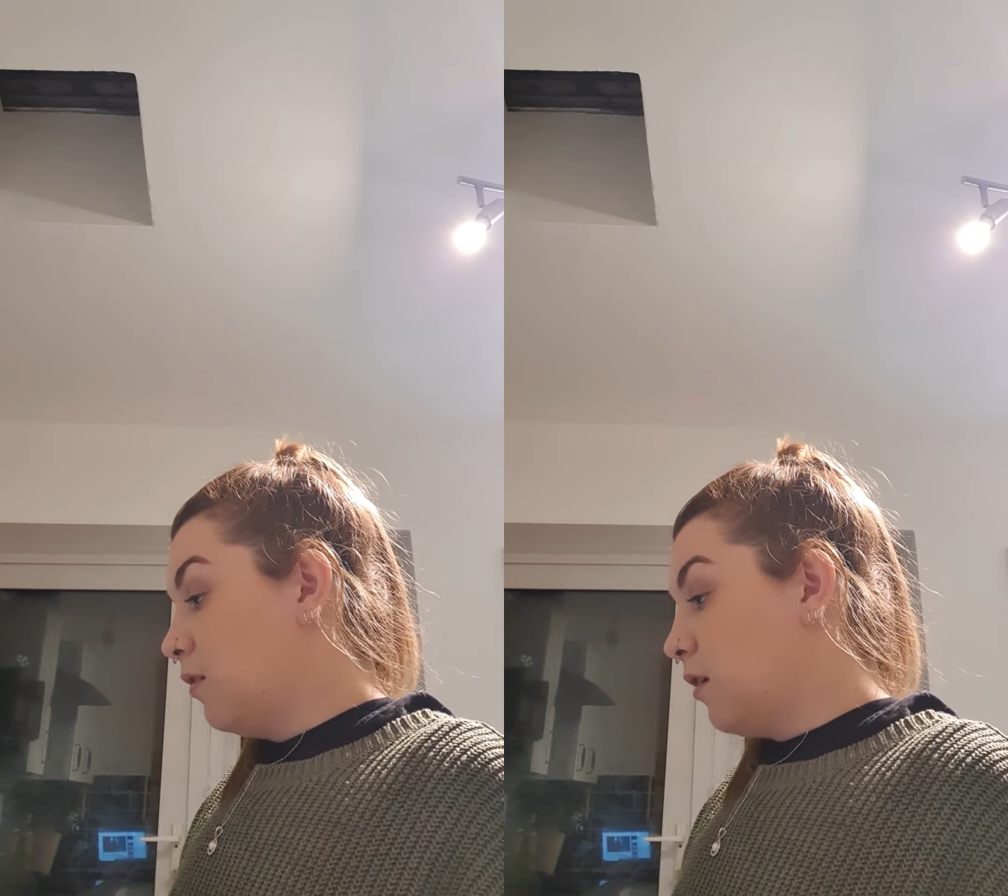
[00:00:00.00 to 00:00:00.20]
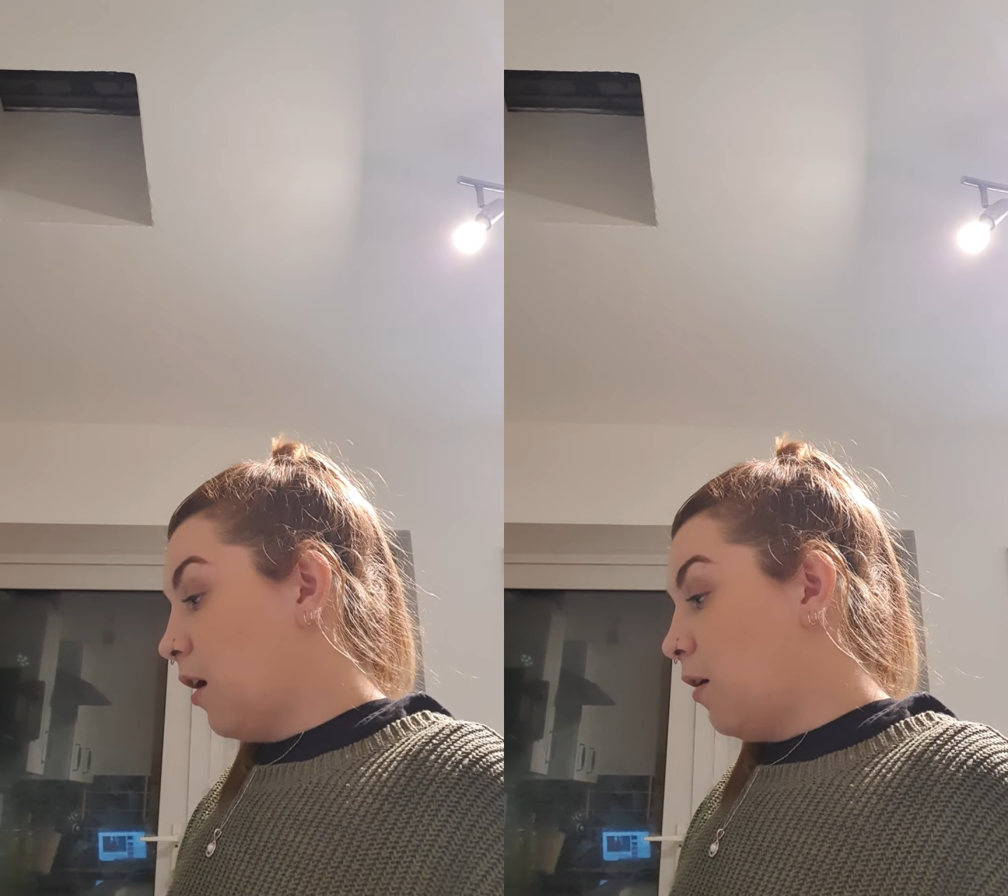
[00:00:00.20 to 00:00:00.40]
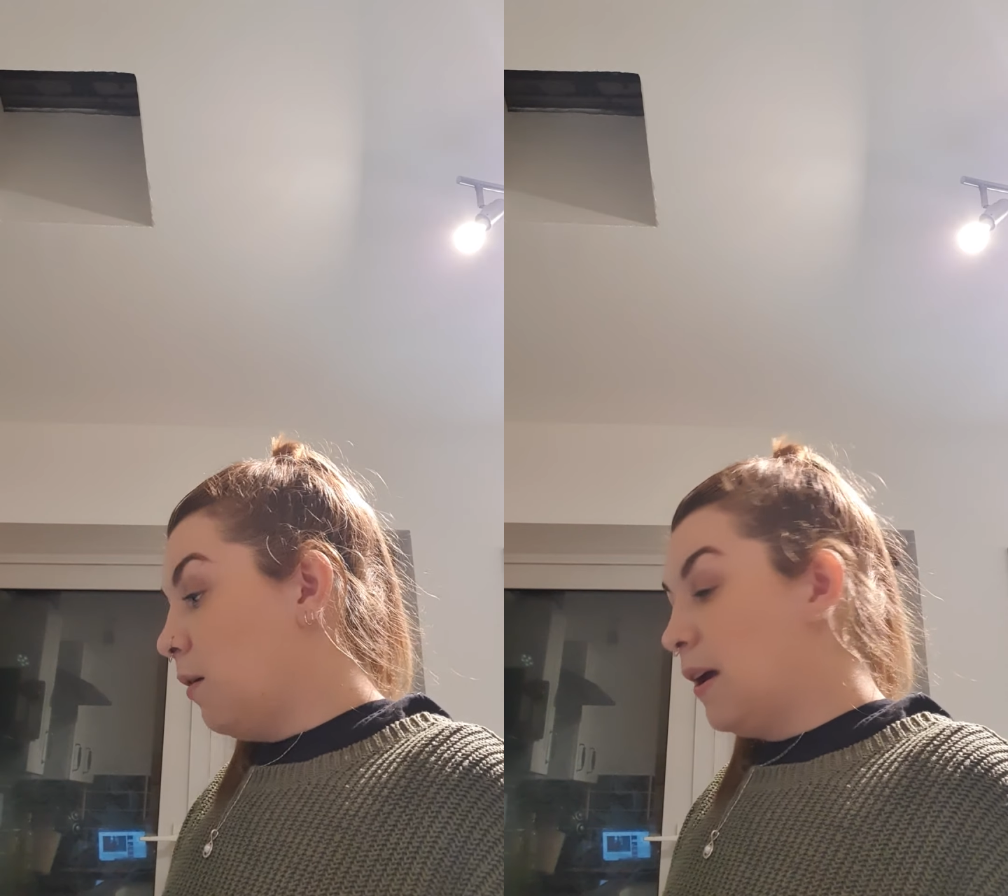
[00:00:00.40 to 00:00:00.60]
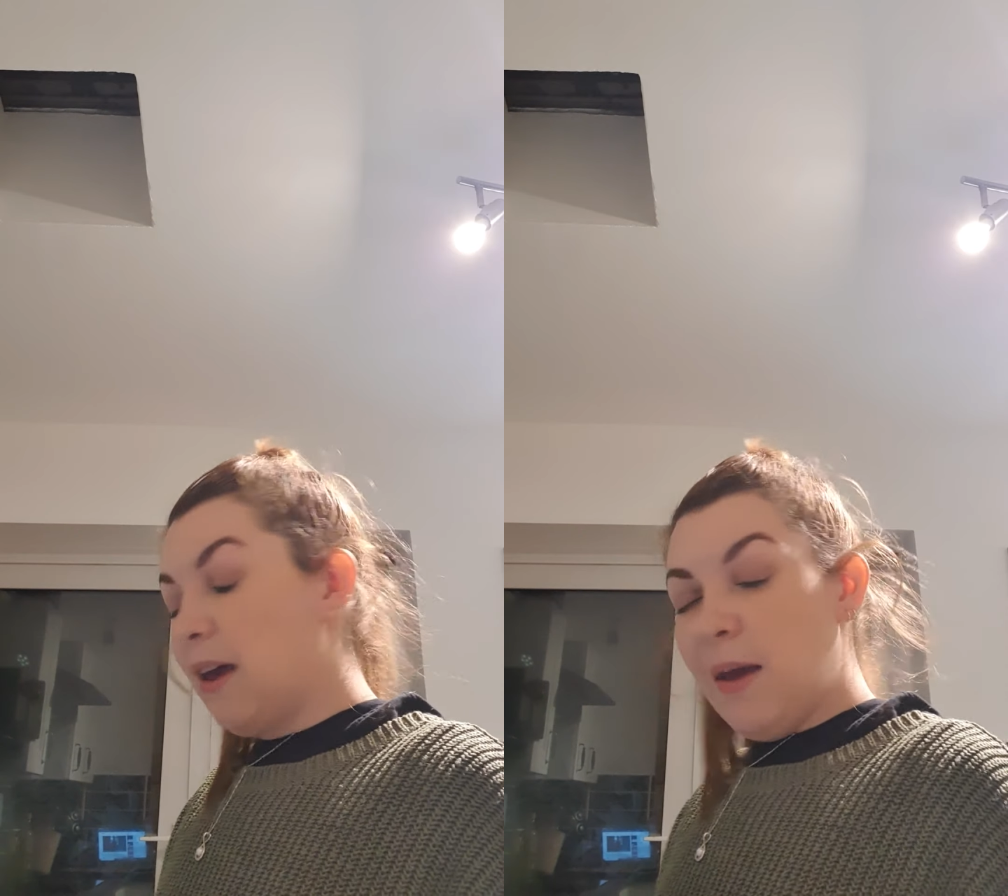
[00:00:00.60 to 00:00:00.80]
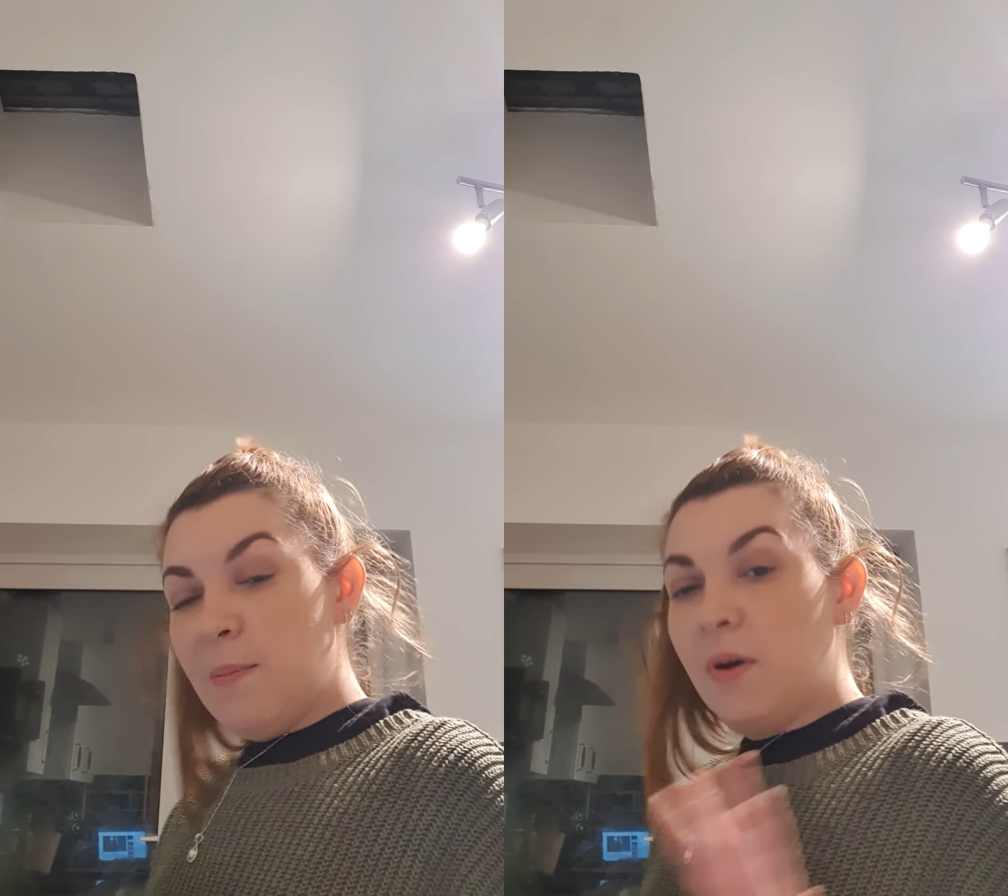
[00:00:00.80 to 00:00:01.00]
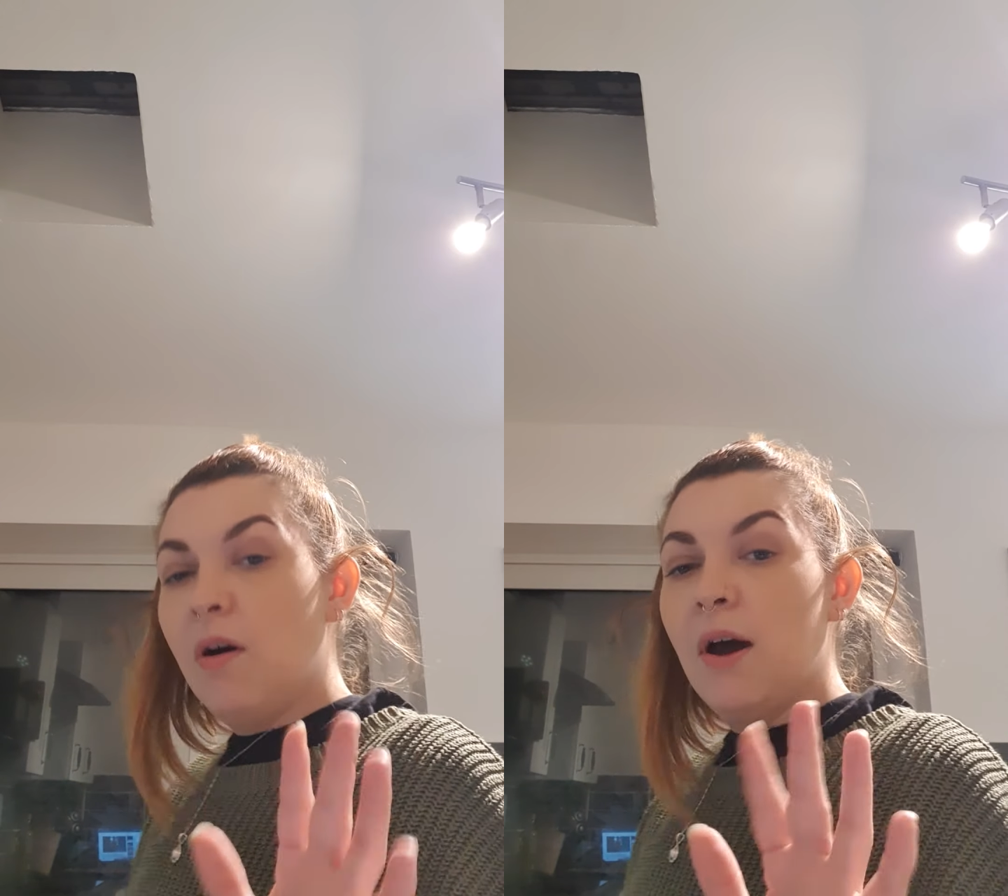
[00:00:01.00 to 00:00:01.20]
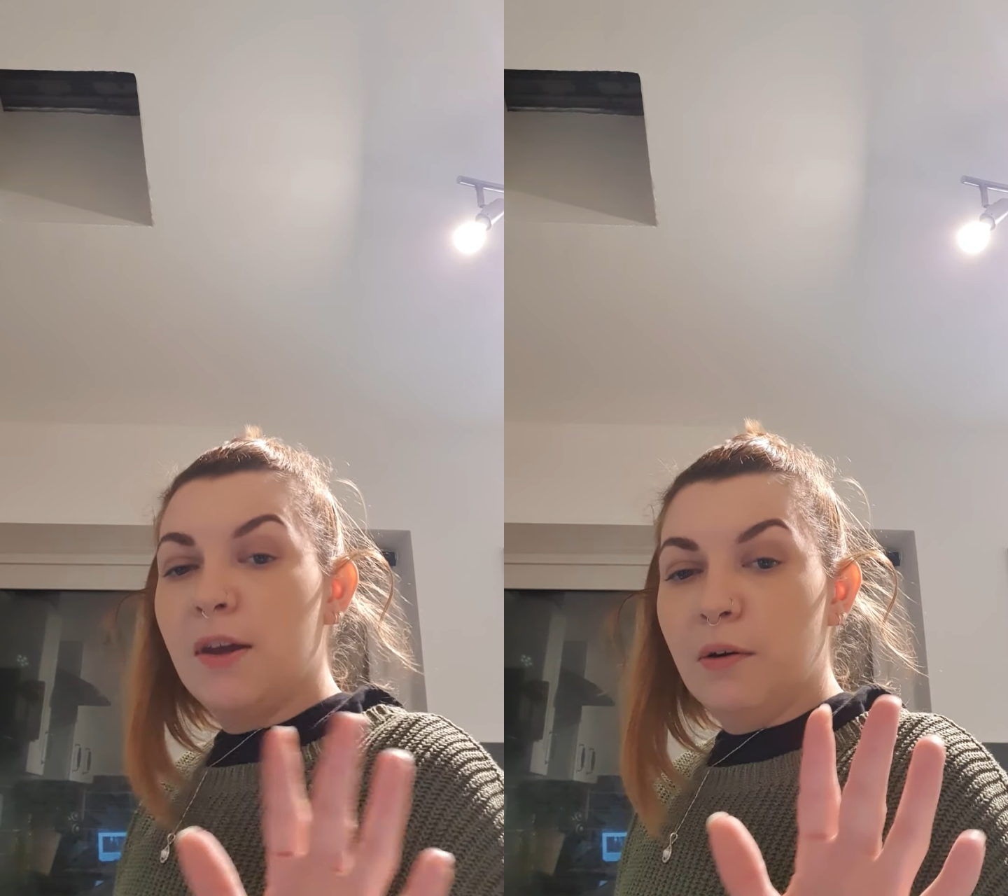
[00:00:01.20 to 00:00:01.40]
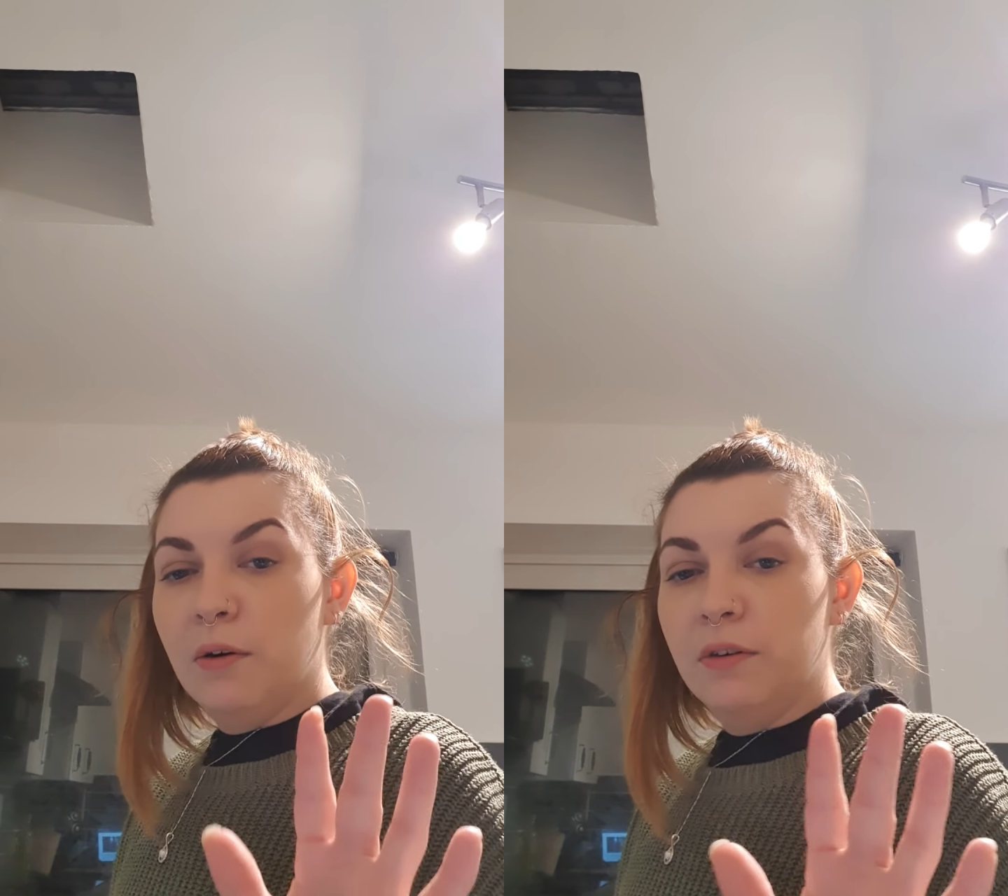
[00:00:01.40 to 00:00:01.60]
So keep an
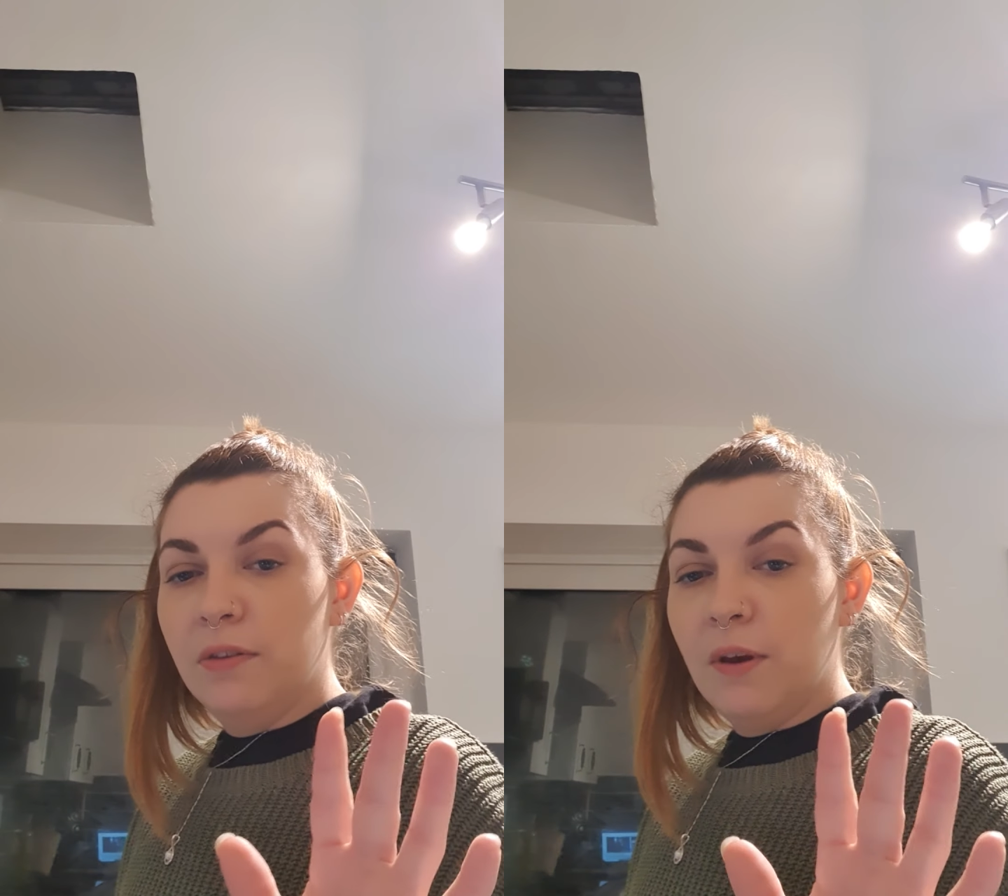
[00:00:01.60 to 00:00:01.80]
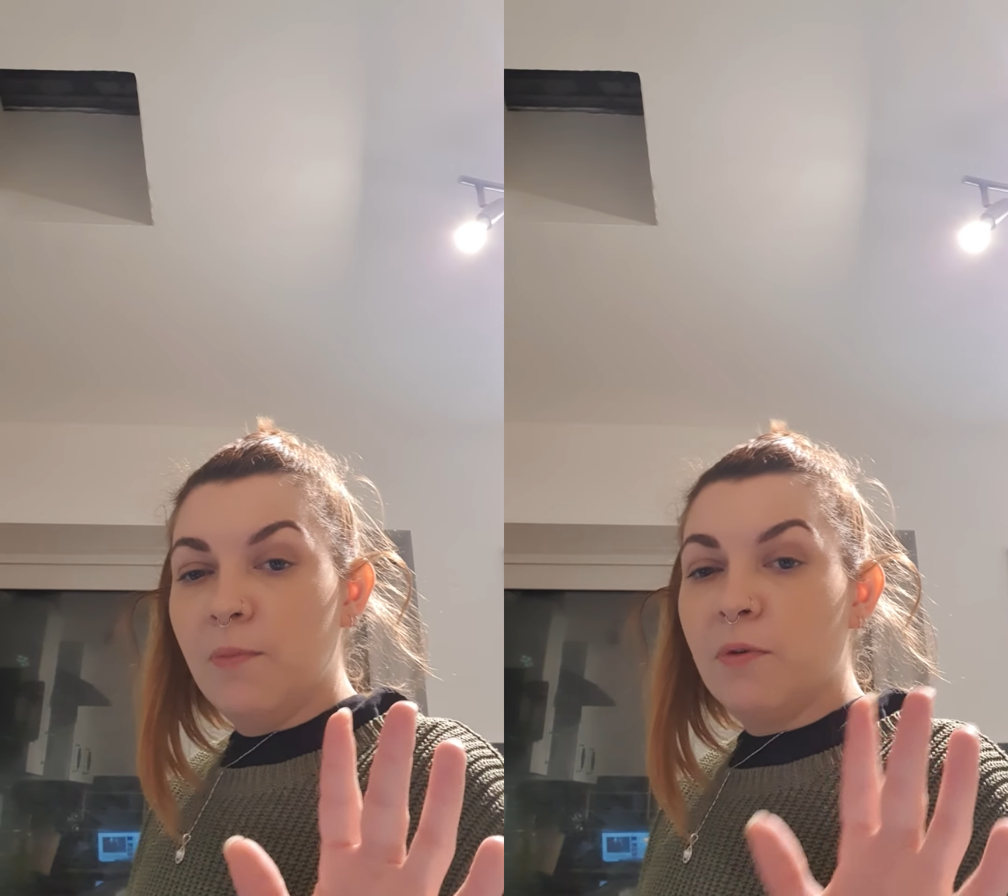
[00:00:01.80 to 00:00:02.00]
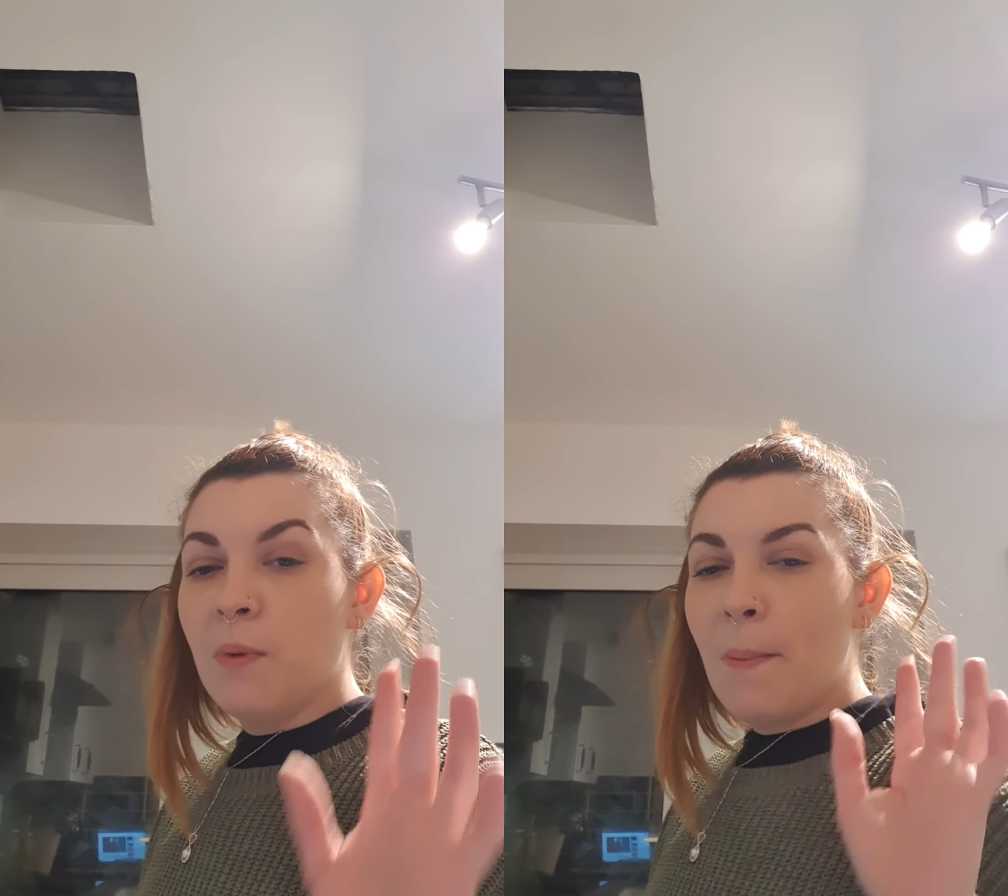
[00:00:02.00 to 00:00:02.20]
eye on them from